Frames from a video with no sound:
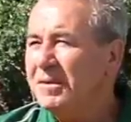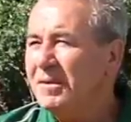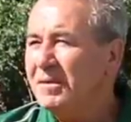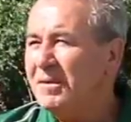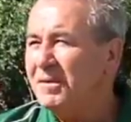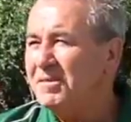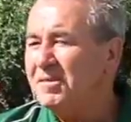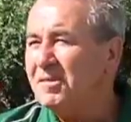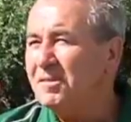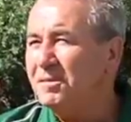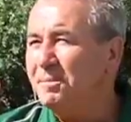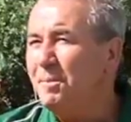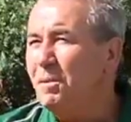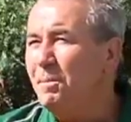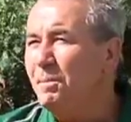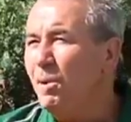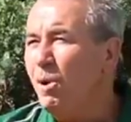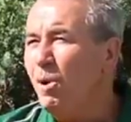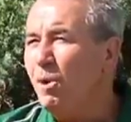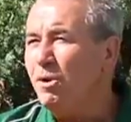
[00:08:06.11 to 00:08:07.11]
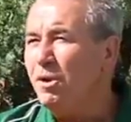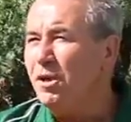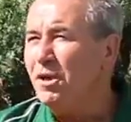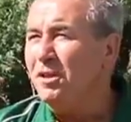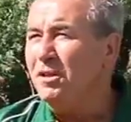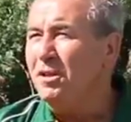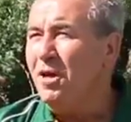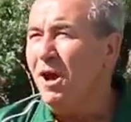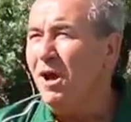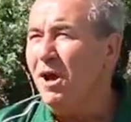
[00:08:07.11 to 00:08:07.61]
This is a
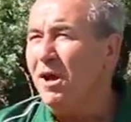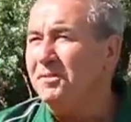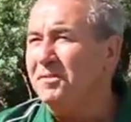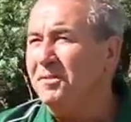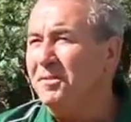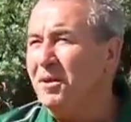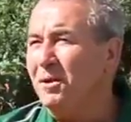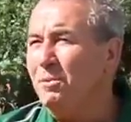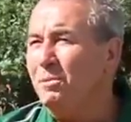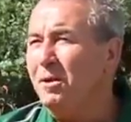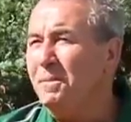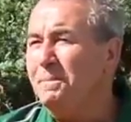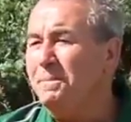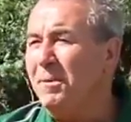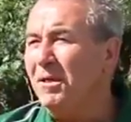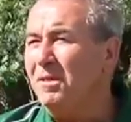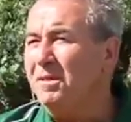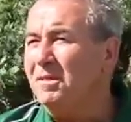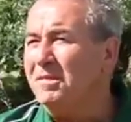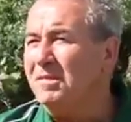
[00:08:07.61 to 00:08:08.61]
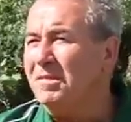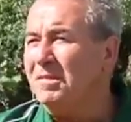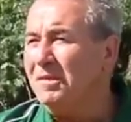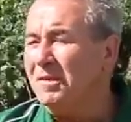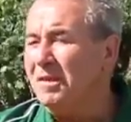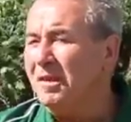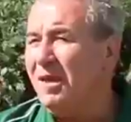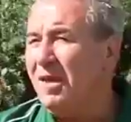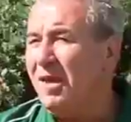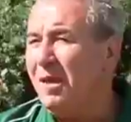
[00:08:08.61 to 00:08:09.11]
memorial garden that we built
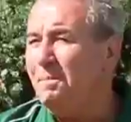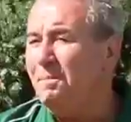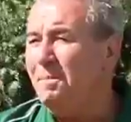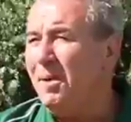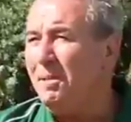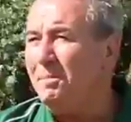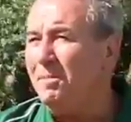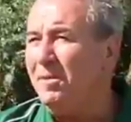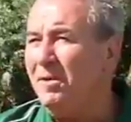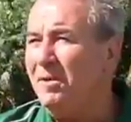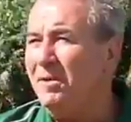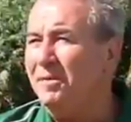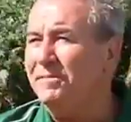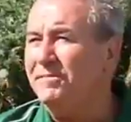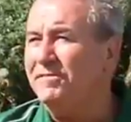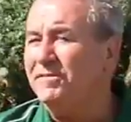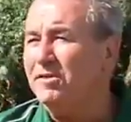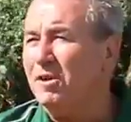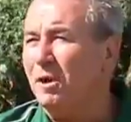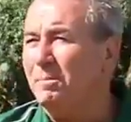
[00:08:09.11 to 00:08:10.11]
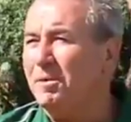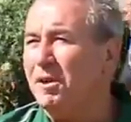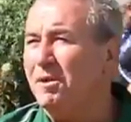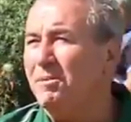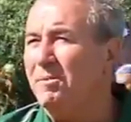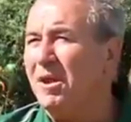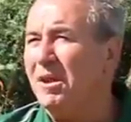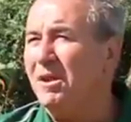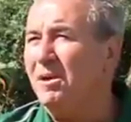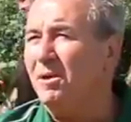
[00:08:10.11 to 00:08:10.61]
in memory of Tommy
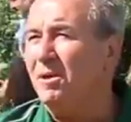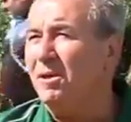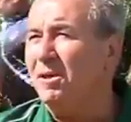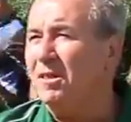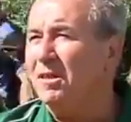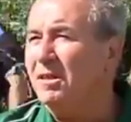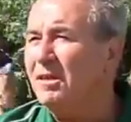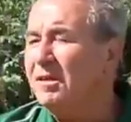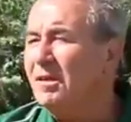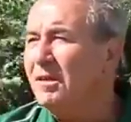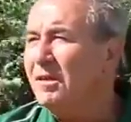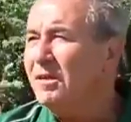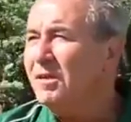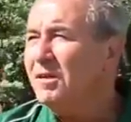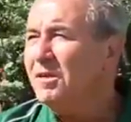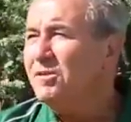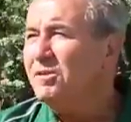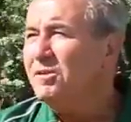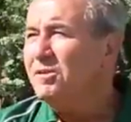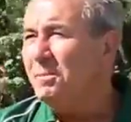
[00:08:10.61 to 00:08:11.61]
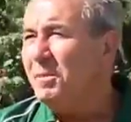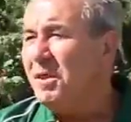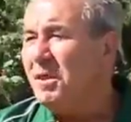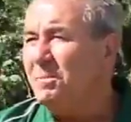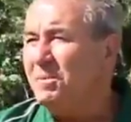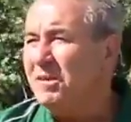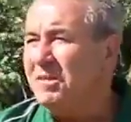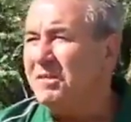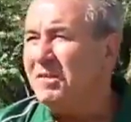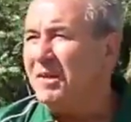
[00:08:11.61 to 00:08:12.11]
Greenall. Tommy
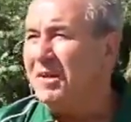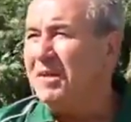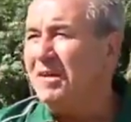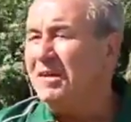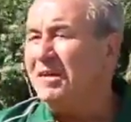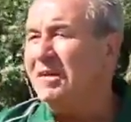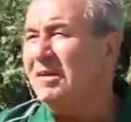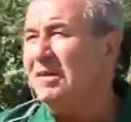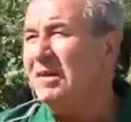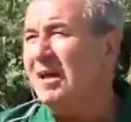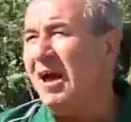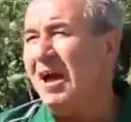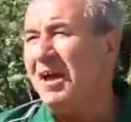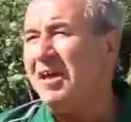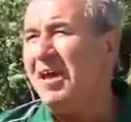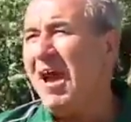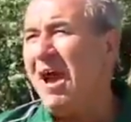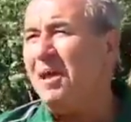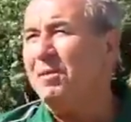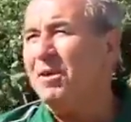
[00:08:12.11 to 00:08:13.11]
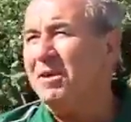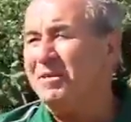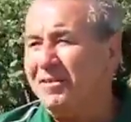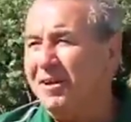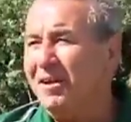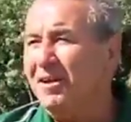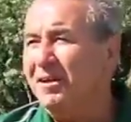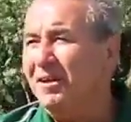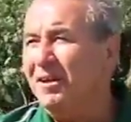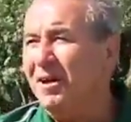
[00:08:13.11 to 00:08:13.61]
was a
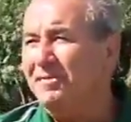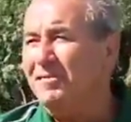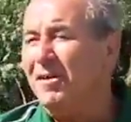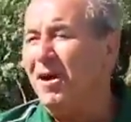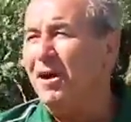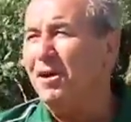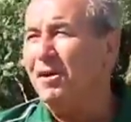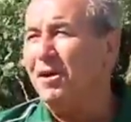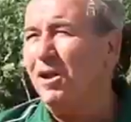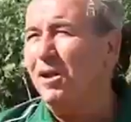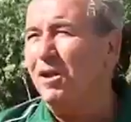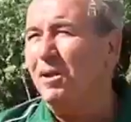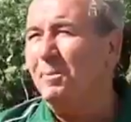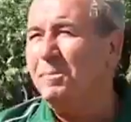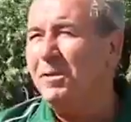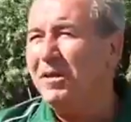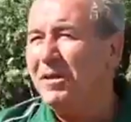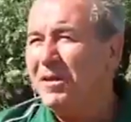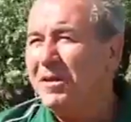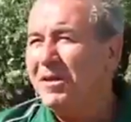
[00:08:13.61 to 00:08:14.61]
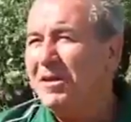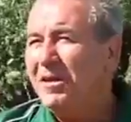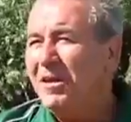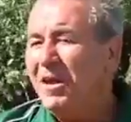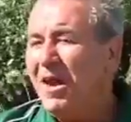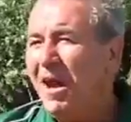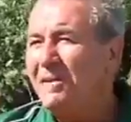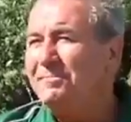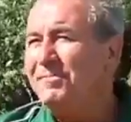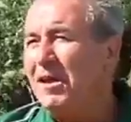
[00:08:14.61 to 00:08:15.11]
character of our club.
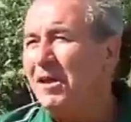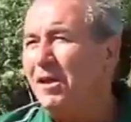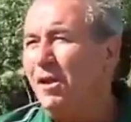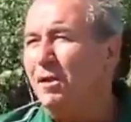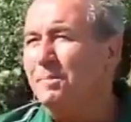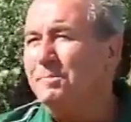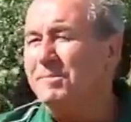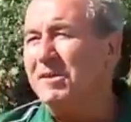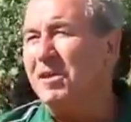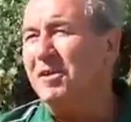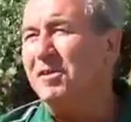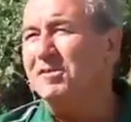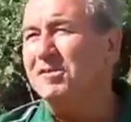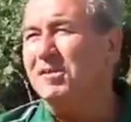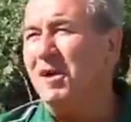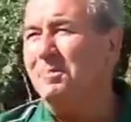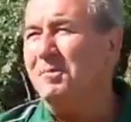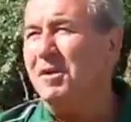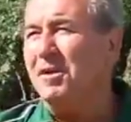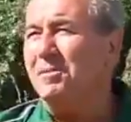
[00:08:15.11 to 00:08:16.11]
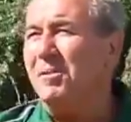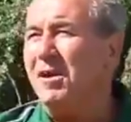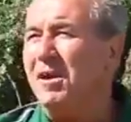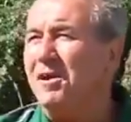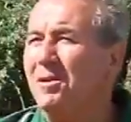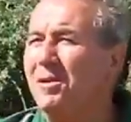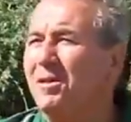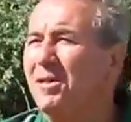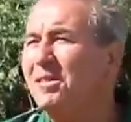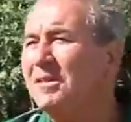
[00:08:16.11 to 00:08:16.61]
Every club's got a Tommy
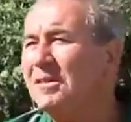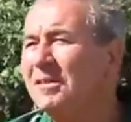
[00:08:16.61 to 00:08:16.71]
Greenall.